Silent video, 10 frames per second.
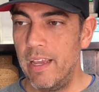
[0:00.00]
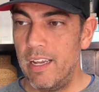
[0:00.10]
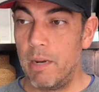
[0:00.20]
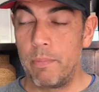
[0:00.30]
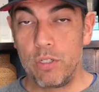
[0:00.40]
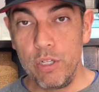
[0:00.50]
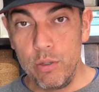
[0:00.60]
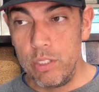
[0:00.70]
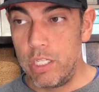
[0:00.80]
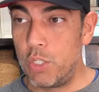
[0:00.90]
Number
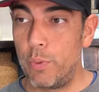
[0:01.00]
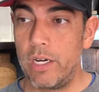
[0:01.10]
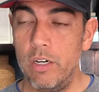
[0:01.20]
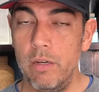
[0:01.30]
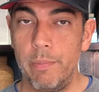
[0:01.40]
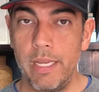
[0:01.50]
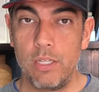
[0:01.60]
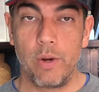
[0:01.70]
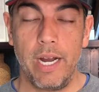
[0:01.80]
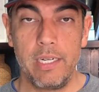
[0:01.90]
two, Sidgwick could be
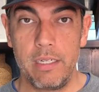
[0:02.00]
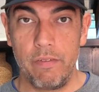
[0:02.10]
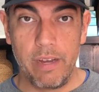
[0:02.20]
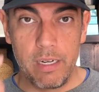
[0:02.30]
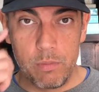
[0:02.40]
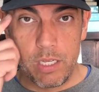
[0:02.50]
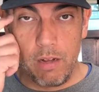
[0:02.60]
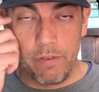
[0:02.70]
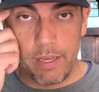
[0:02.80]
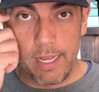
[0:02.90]
trying to defend
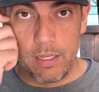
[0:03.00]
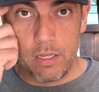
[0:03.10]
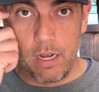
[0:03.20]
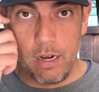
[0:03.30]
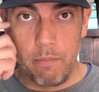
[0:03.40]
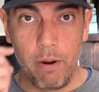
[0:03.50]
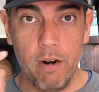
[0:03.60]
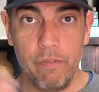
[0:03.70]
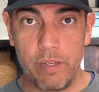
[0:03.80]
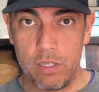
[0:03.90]
himself against
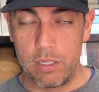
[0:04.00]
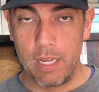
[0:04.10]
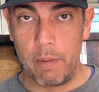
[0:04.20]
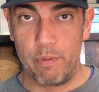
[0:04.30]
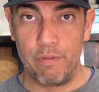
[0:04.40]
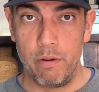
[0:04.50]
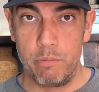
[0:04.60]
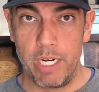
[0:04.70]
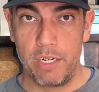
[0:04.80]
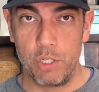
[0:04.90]
Parfit's type of
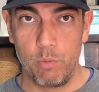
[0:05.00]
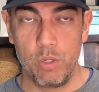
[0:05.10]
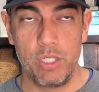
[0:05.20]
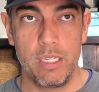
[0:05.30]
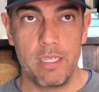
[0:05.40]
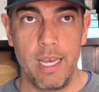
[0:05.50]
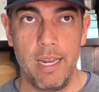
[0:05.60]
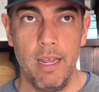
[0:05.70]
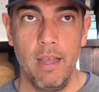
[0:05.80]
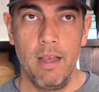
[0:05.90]
objection, which is
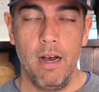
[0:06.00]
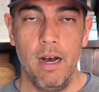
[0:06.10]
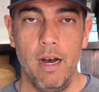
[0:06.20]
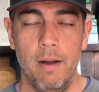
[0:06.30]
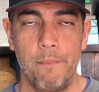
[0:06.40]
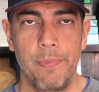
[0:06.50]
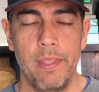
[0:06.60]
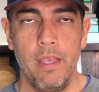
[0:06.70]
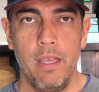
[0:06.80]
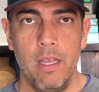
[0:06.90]
that,
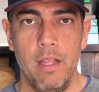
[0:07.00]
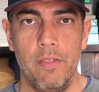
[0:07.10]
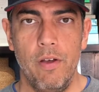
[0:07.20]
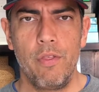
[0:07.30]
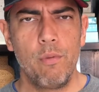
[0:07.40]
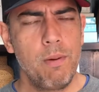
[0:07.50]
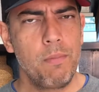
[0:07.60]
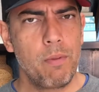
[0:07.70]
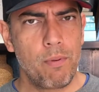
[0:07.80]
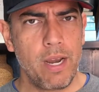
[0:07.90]
remember
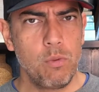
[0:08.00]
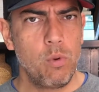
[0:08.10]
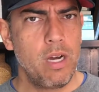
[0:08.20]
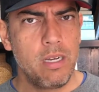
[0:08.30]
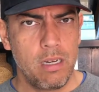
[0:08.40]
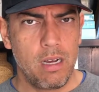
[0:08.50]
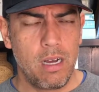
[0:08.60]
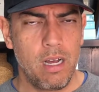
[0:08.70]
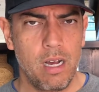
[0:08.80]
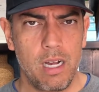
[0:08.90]
the brain one
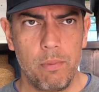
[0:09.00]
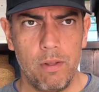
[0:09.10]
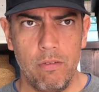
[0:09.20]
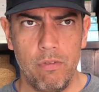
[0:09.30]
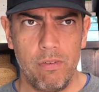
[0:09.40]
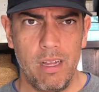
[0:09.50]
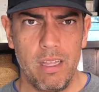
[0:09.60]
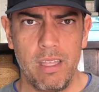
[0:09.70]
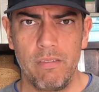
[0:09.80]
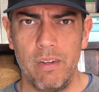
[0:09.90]
a couple of, I
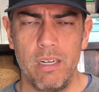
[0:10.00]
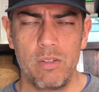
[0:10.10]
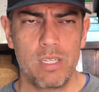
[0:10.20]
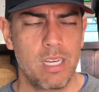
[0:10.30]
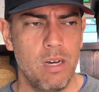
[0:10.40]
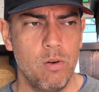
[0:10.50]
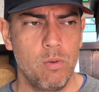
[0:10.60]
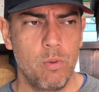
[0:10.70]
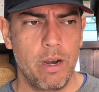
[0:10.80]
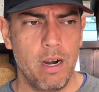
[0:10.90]
think, videos ago,
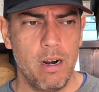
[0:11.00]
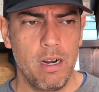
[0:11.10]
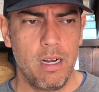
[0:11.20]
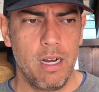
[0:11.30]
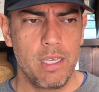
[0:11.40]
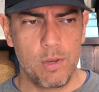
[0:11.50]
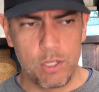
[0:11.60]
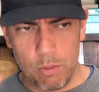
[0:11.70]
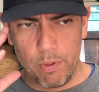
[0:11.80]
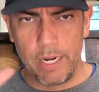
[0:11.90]
where you
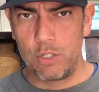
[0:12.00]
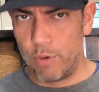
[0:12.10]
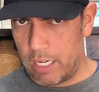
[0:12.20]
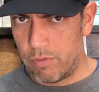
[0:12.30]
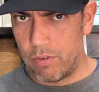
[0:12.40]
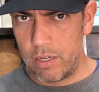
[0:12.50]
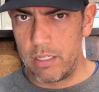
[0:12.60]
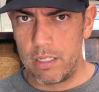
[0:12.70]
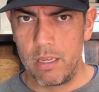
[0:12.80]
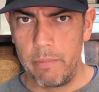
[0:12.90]
get your brain transferred
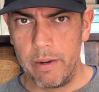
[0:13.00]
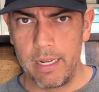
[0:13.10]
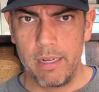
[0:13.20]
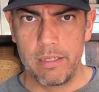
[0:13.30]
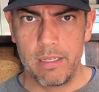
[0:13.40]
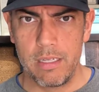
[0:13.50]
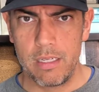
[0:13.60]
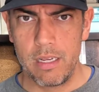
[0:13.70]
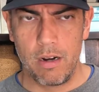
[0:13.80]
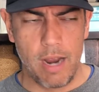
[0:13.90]
into somebody
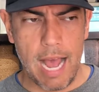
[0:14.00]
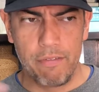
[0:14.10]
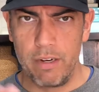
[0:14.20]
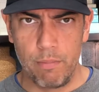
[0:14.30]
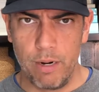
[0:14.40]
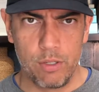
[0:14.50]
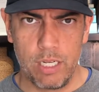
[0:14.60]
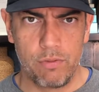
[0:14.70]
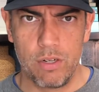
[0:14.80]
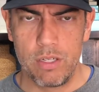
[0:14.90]
else's, or half of your brain
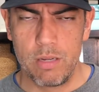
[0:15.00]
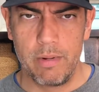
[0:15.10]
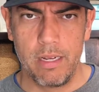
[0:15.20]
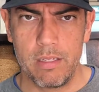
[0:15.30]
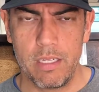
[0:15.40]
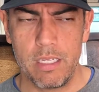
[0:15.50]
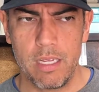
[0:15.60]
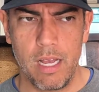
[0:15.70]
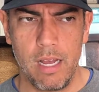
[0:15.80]
transferred into somebody else's